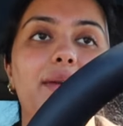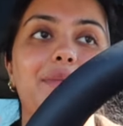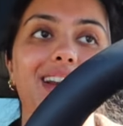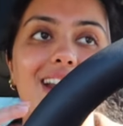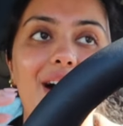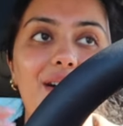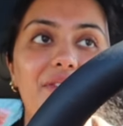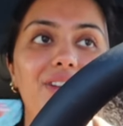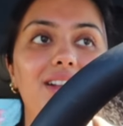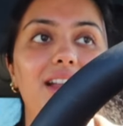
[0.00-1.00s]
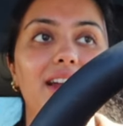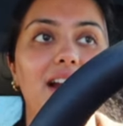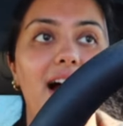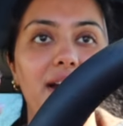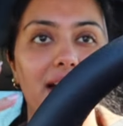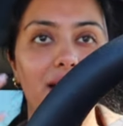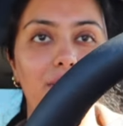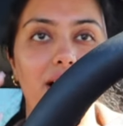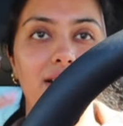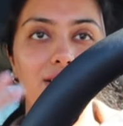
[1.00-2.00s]
but now I feel like I
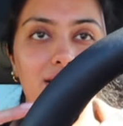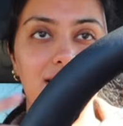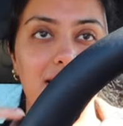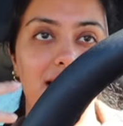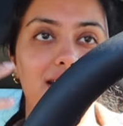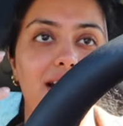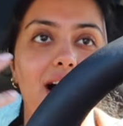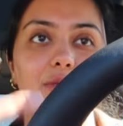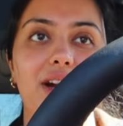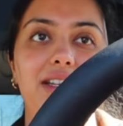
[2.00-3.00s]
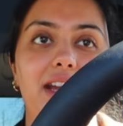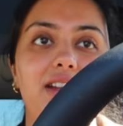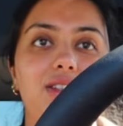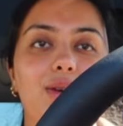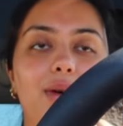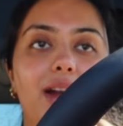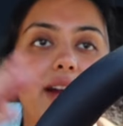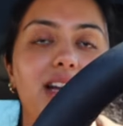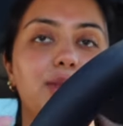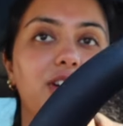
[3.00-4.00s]
am understanding how my day is
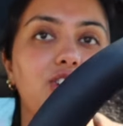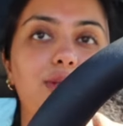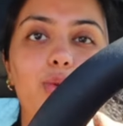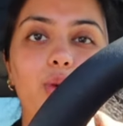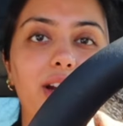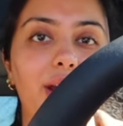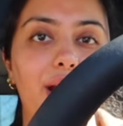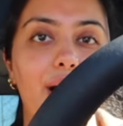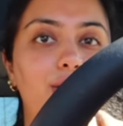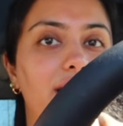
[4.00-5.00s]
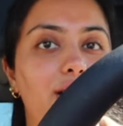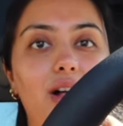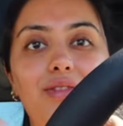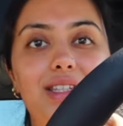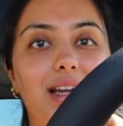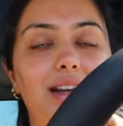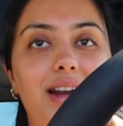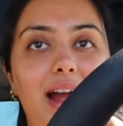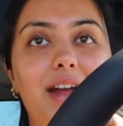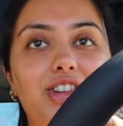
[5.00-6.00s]
going, especially with working out. Like all of a
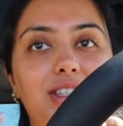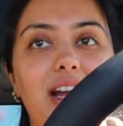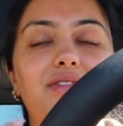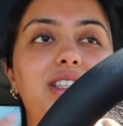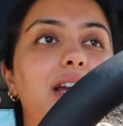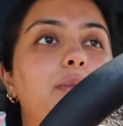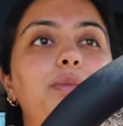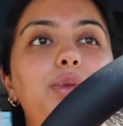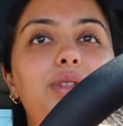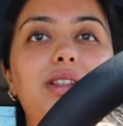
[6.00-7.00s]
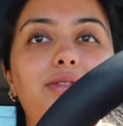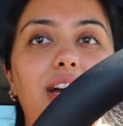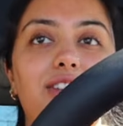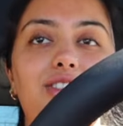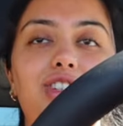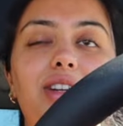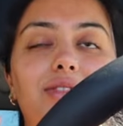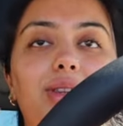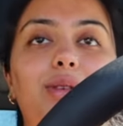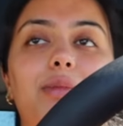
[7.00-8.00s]
sudden I just have this like boost of energy,
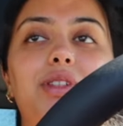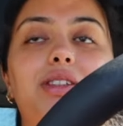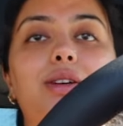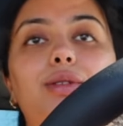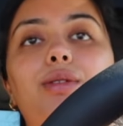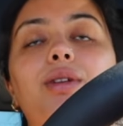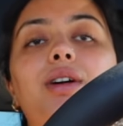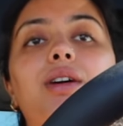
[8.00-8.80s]
even though I'm so,